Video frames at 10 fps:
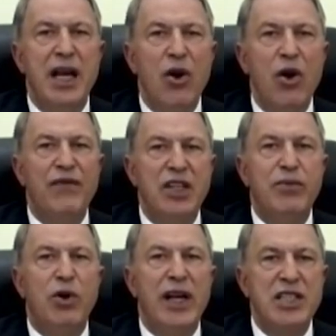of
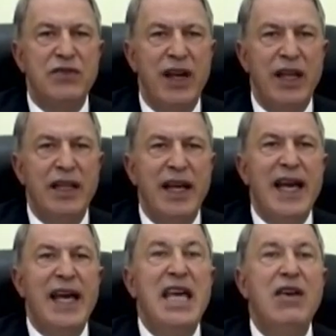Tripoli as well,
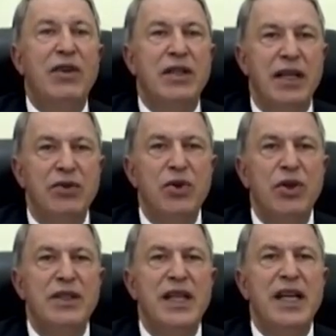even
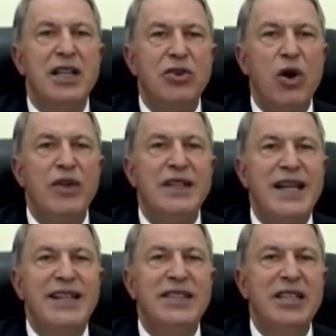during the
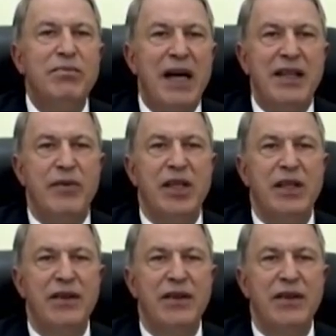COVID-19 pandemic.